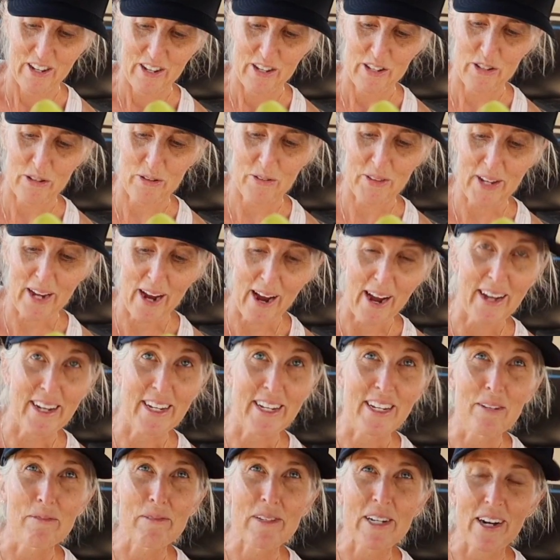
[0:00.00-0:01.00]
So the
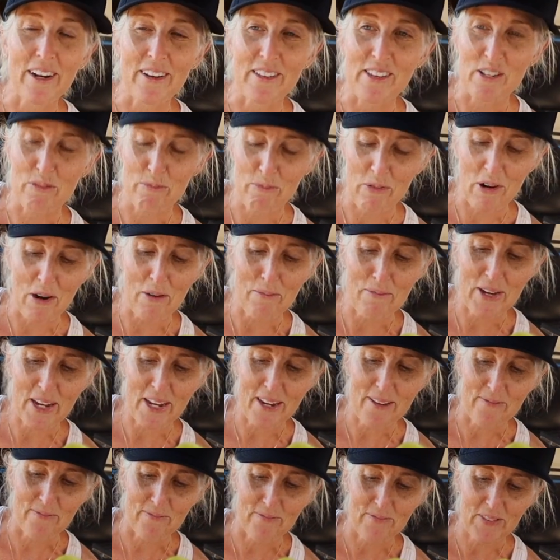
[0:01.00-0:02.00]
idea behind this prop
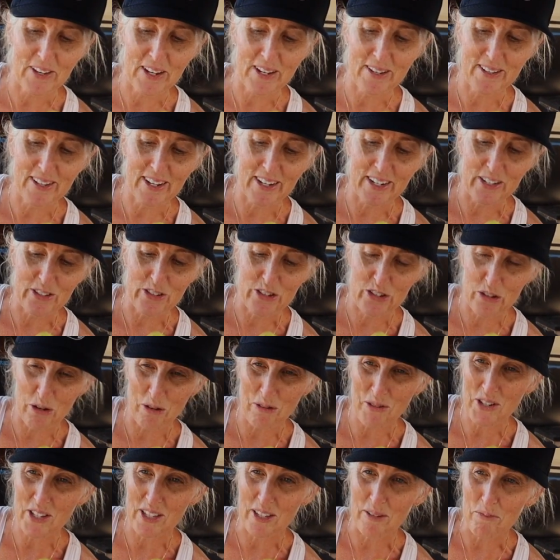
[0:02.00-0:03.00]
paint is that it's
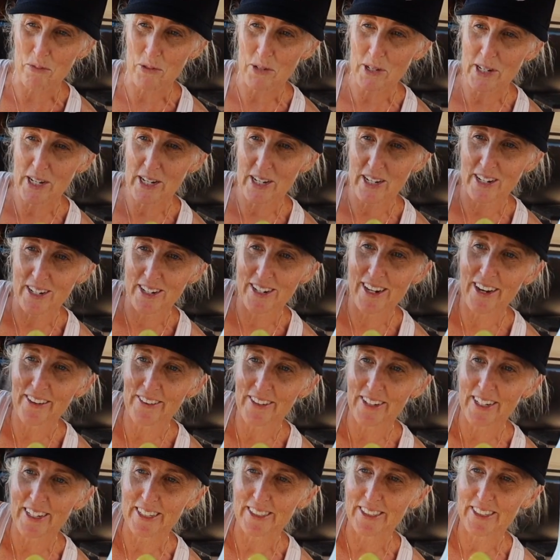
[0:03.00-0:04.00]
so slippery,
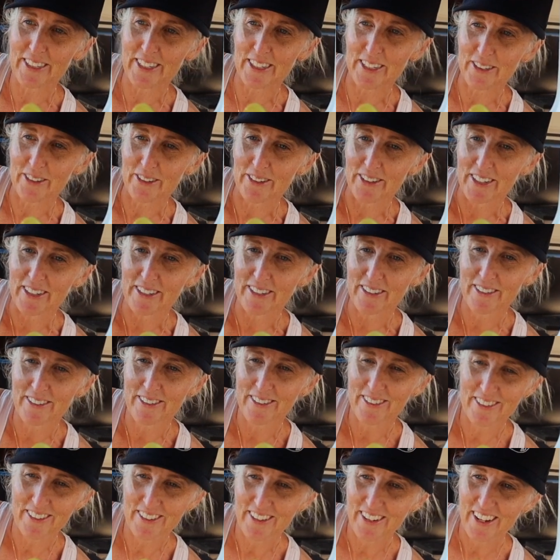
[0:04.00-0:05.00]
nothing can stick to it.
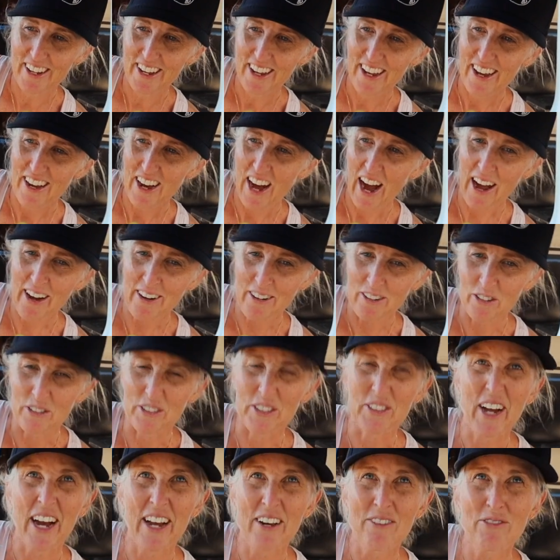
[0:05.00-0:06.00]
I don't know,
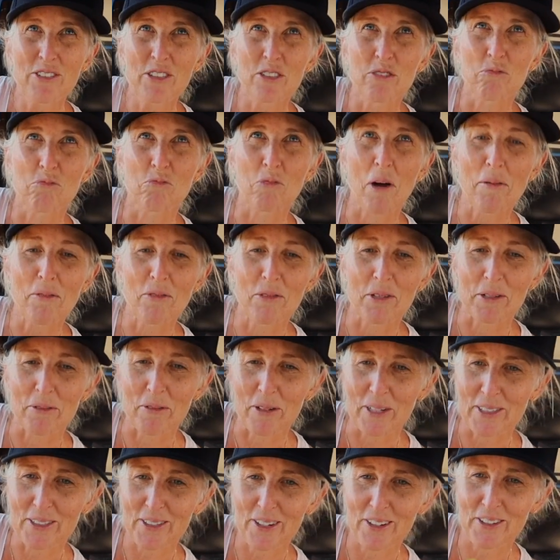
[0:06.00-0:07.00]
it kind of feels rubbery
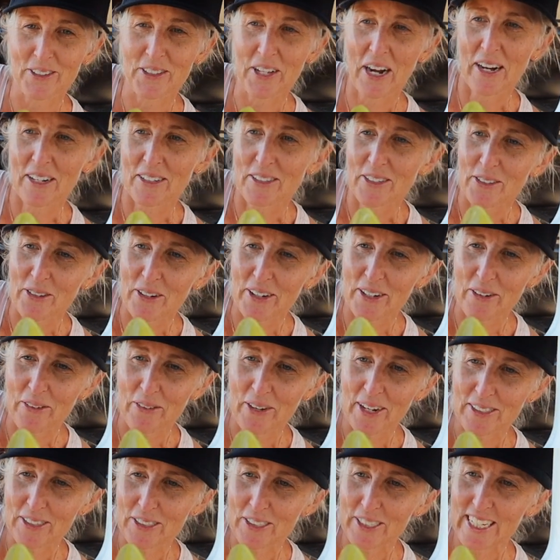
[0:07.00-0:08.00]
when it's all done, so I don't
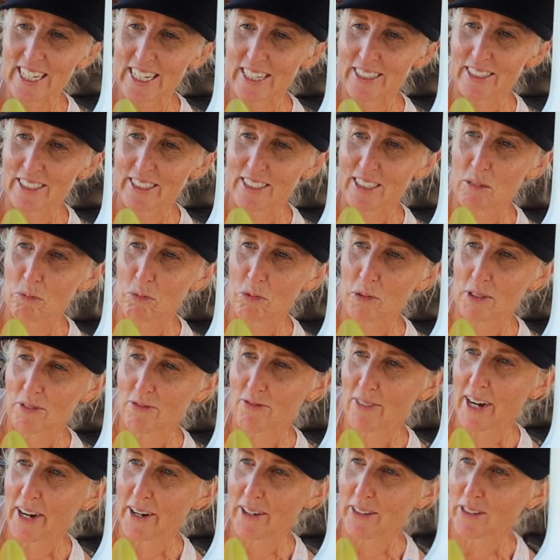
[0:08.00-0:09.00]
understand the slippery
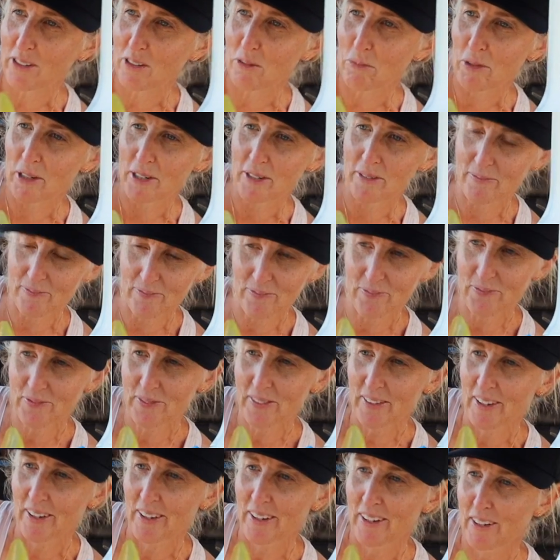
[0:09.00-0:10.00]
factor, but
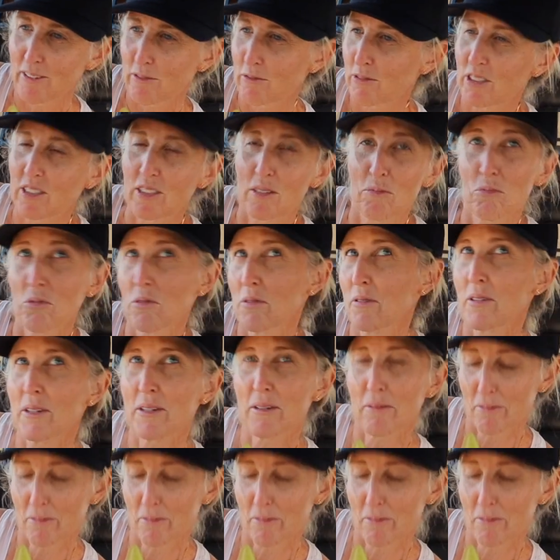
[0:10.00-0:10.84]
slippery,